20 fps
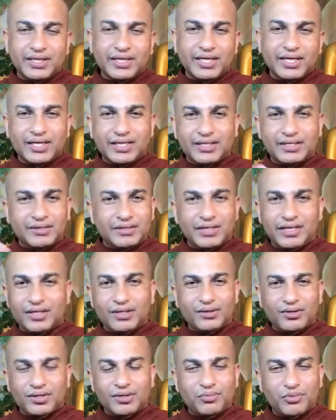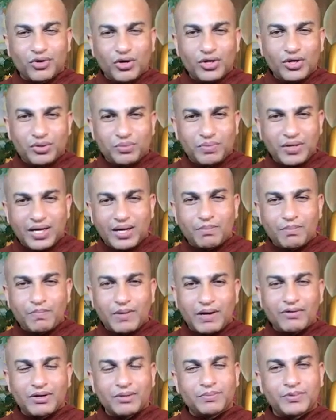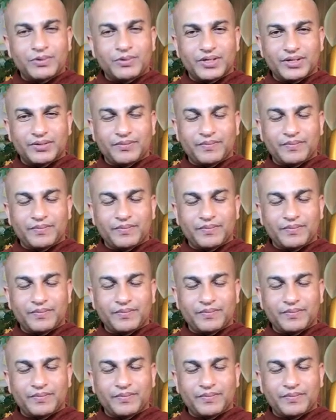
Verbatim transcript: it it not going to become powerful